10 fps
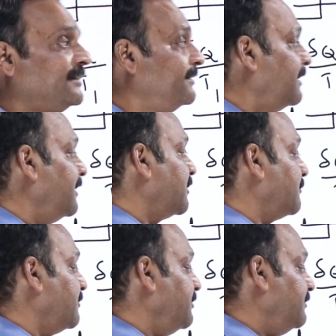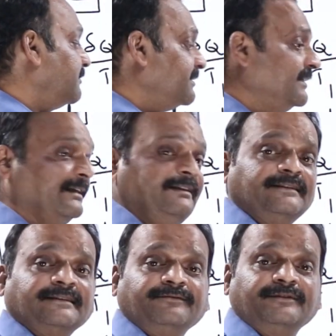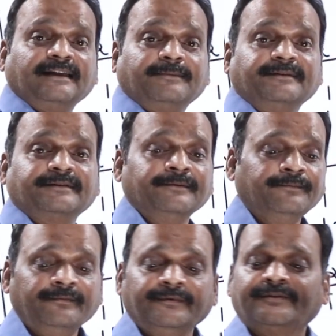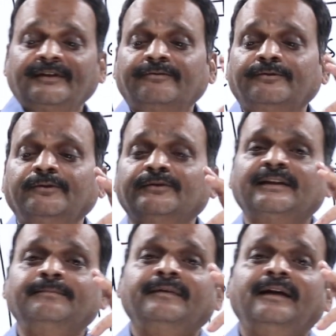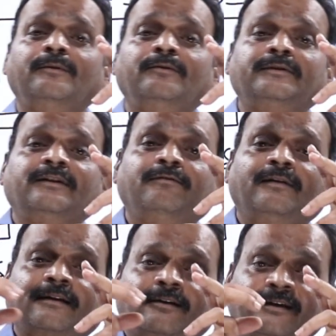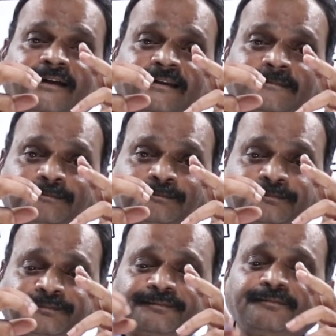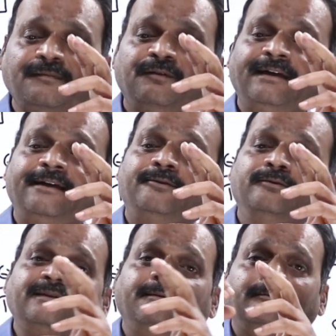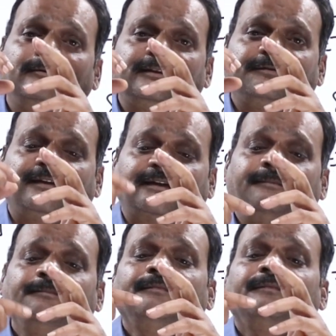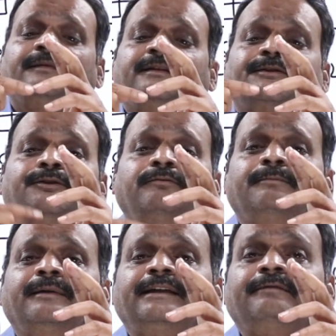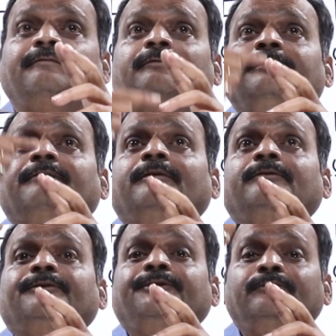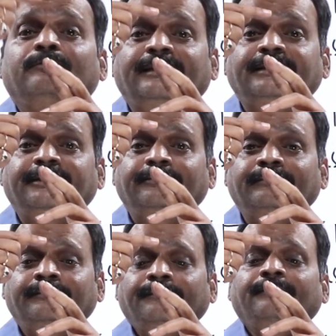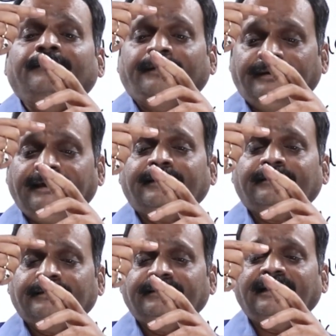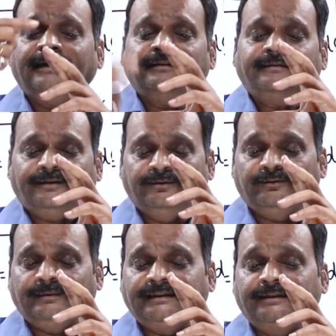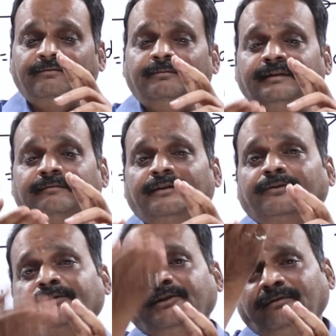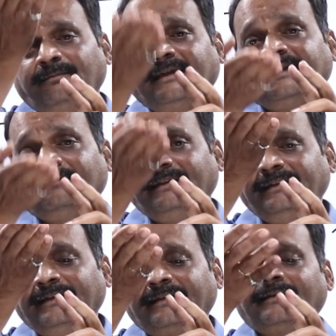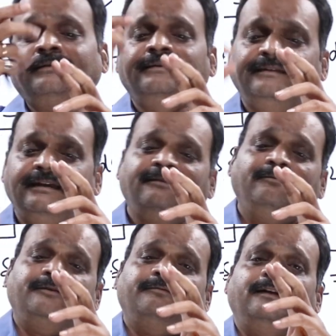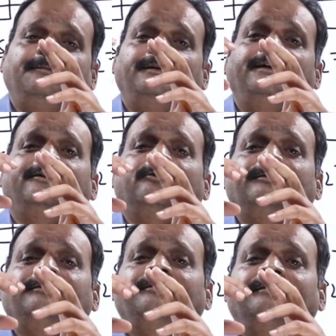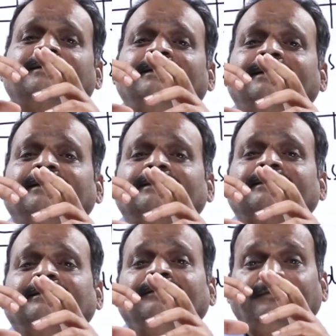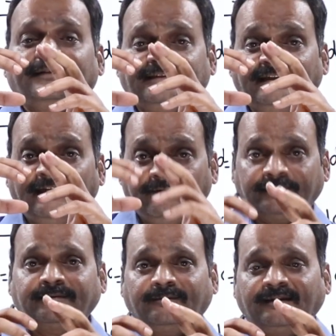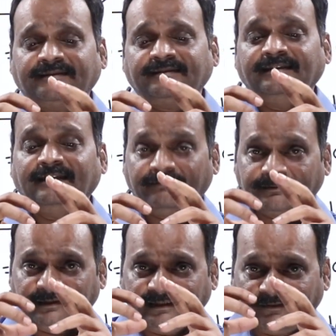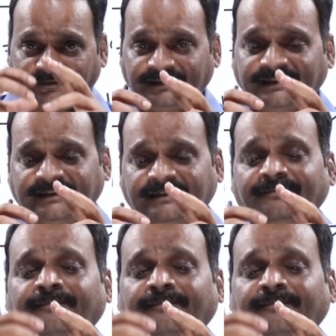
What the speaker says: seen entropy of the universe decreases if it happens. So I have to do some amount of work on it. When I do some amount of work, this Q1 by T1 will be equal to Q2 by T2, right? Then Q2 by T2 will be equal to Q1 by T1 here. Then what will happen? Entropy of the universe increases. If it's an irreversible process, irreversible refrigerator.